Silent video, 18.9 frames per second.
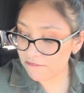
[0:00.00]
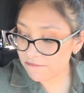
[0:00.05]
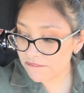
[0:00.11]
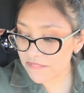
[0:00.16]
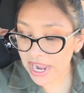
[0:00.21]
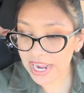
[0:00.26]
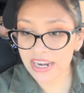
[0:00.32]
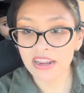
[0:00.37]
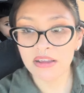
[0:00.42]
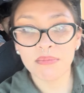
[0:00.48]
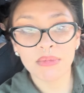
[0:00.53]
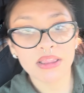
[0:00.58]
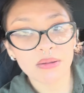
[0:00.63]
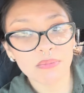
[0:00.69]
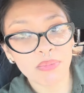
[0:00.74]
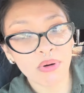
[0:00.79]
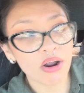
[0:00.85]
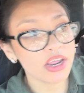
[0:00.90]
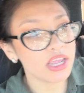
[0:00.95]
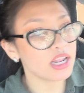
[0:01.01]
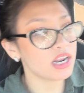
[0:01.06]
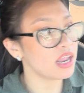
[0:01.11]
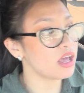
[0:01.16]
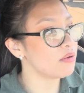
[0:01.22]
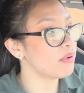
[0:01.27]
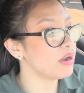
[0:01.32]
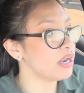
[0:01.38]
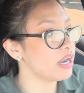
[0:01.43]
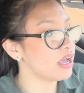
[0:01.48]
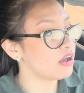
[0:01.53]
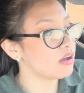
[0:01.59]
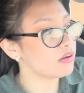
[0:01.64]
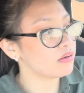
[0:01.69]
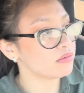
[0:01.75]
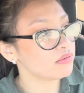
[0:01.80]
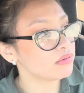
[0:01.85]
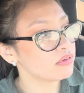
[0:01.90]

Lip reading: fight him in the parking lot right now.